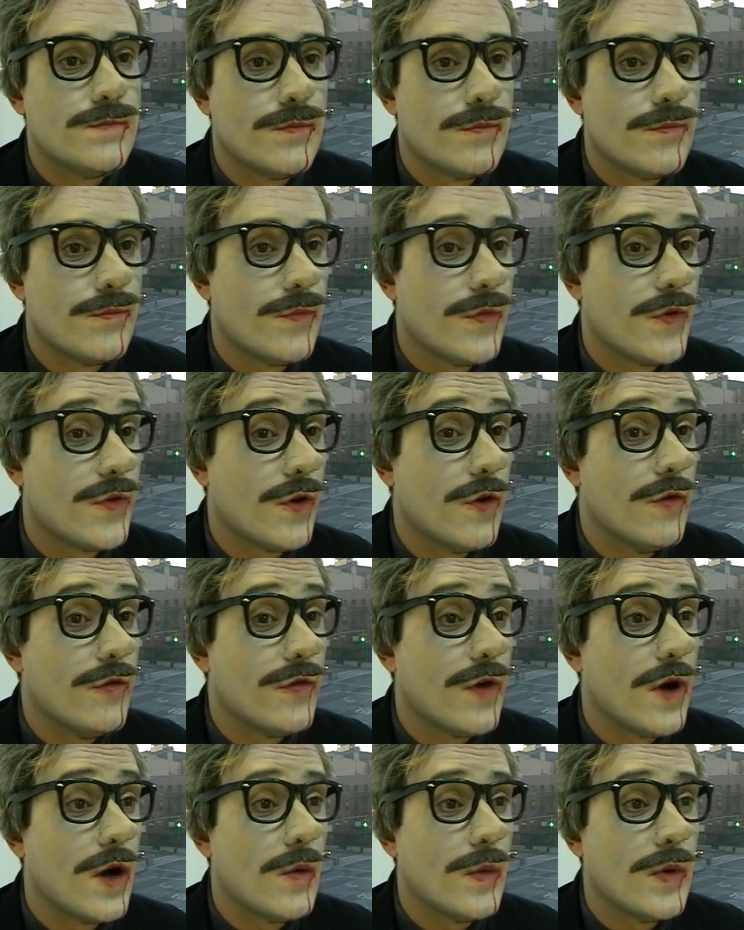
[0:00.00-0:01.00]
So
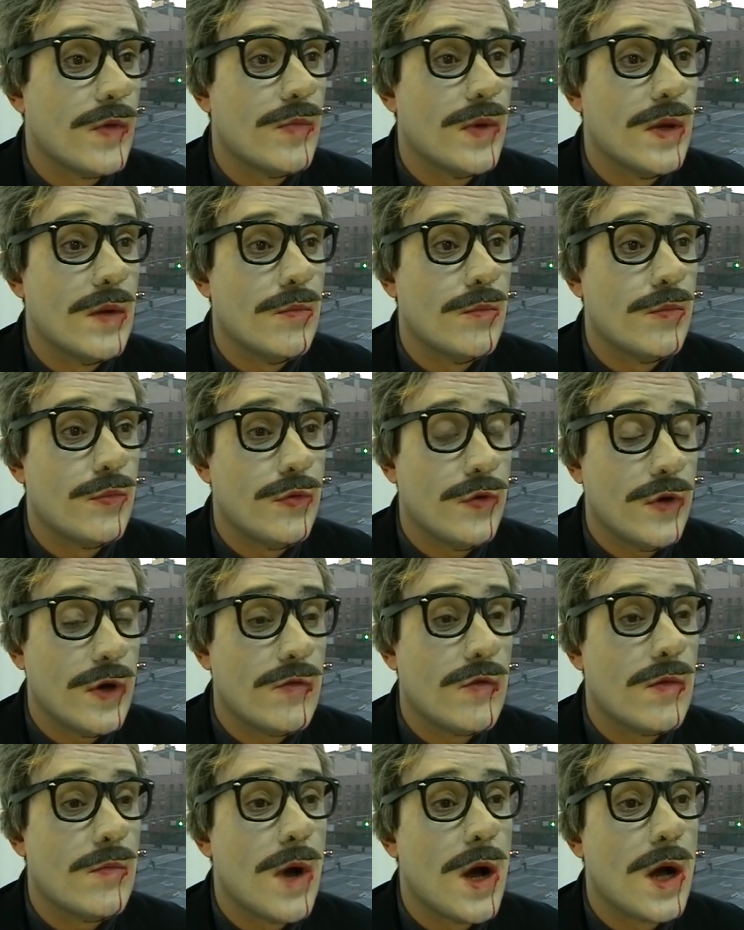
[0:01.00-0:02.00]
far, we've been pretty
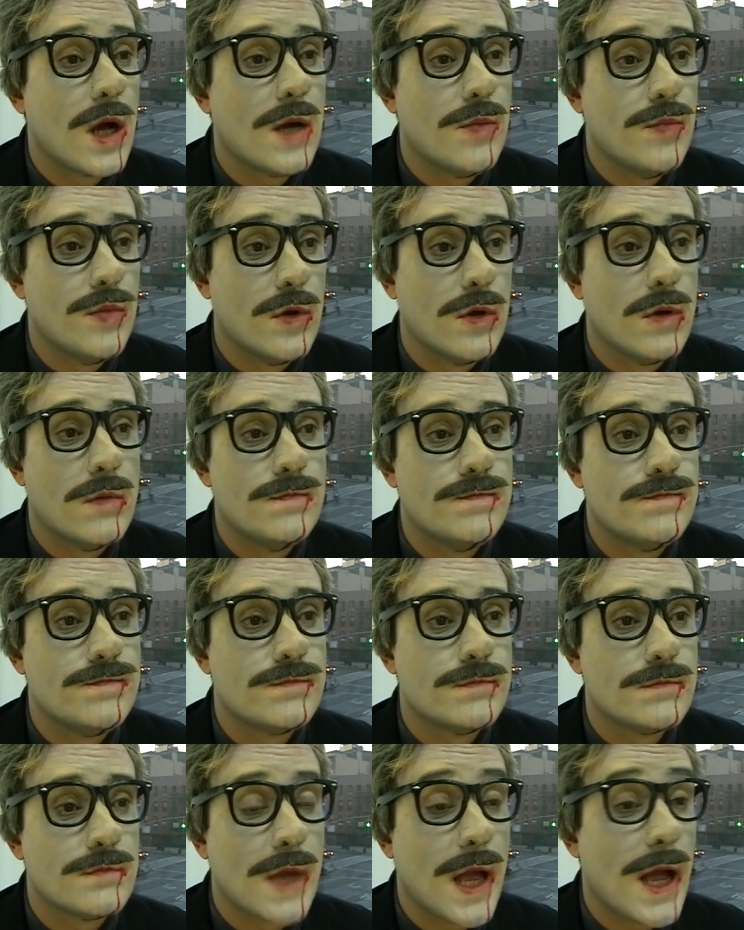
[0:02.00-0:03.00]
remarkable
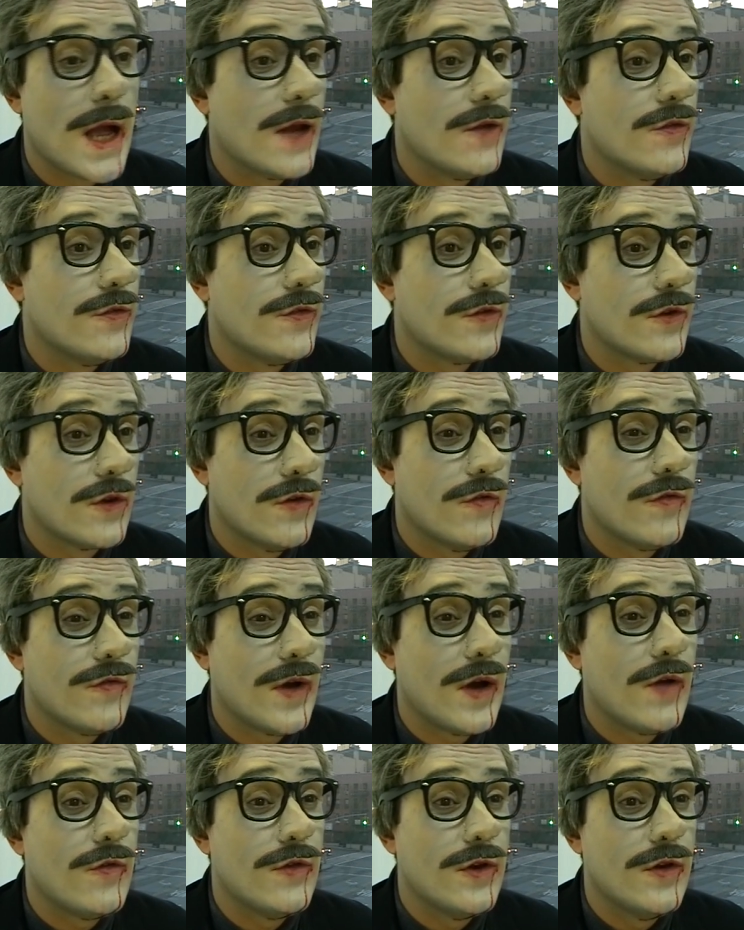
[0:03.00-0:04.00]
and
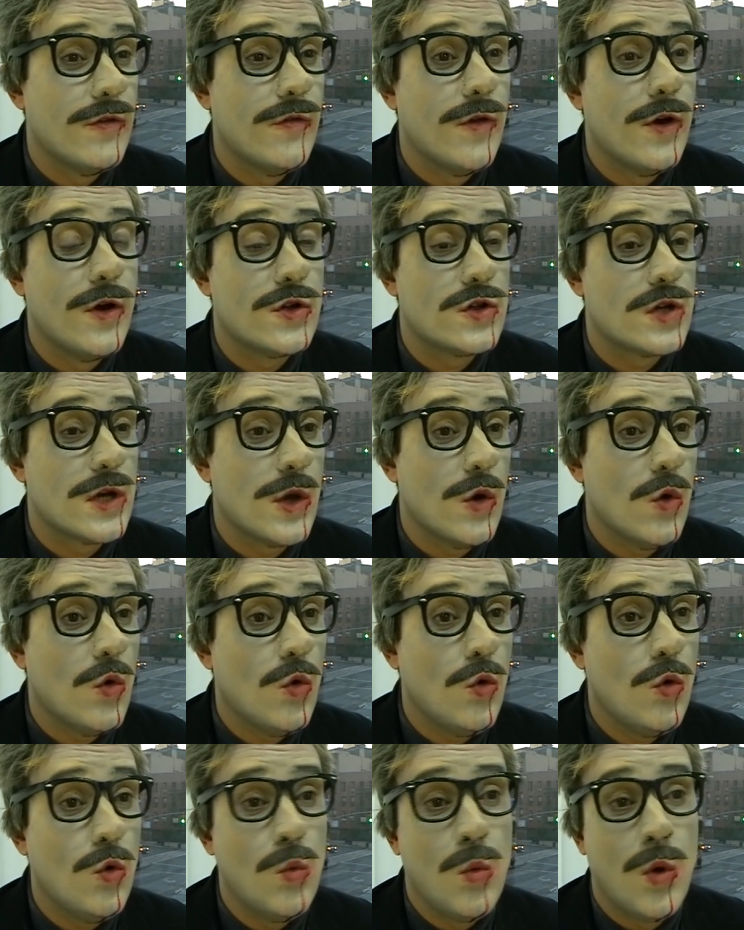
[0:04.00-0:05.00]
confounded virtually
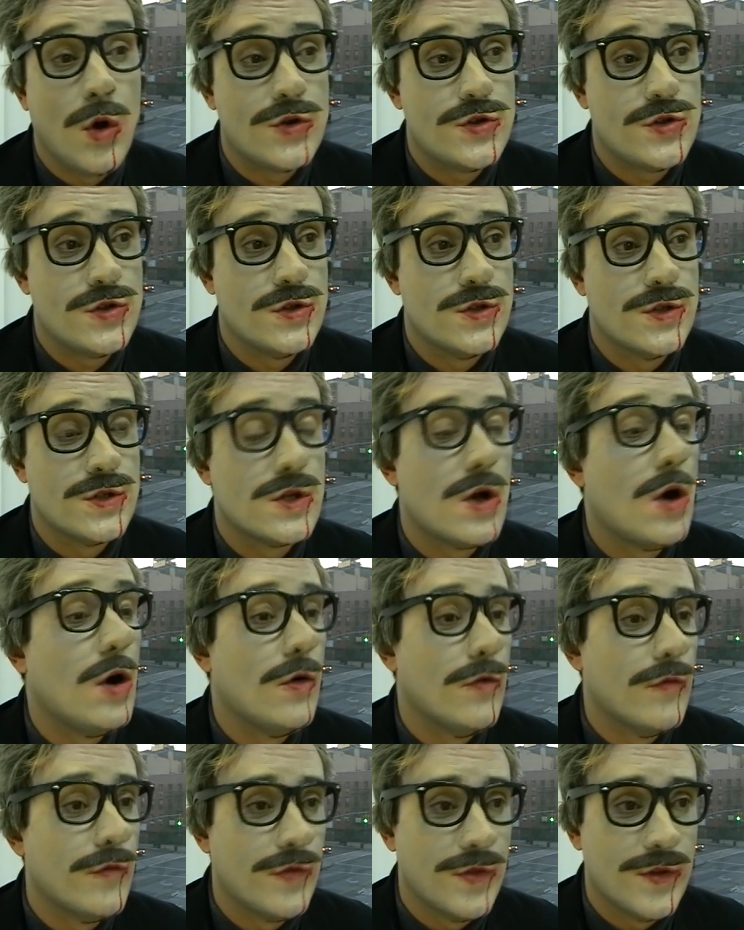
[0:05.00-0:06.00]
all watchers
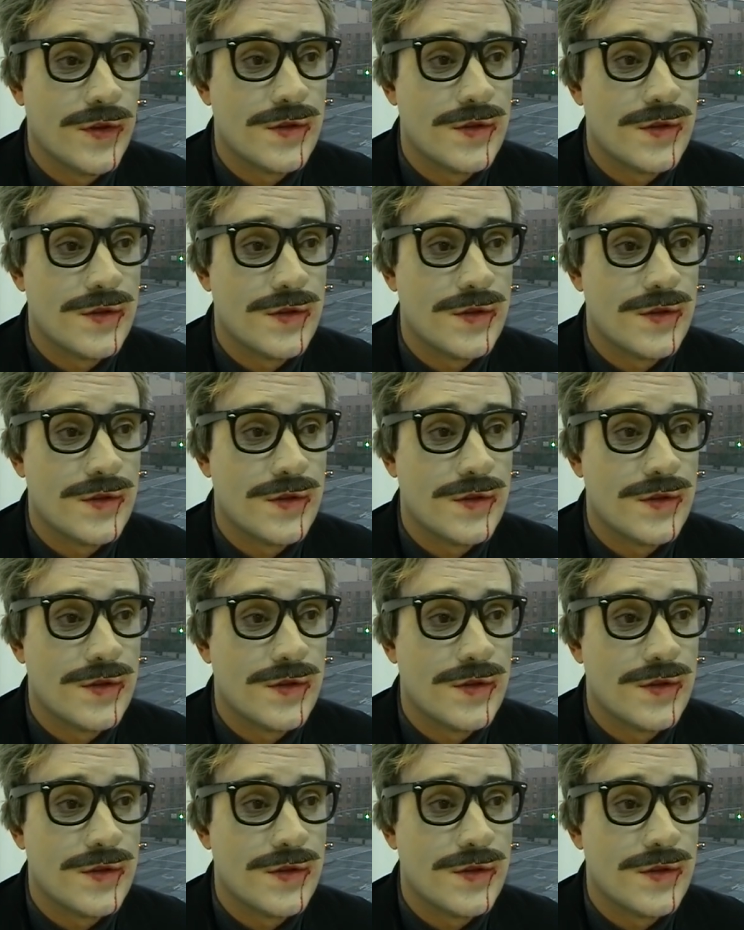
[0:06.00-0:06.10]
of this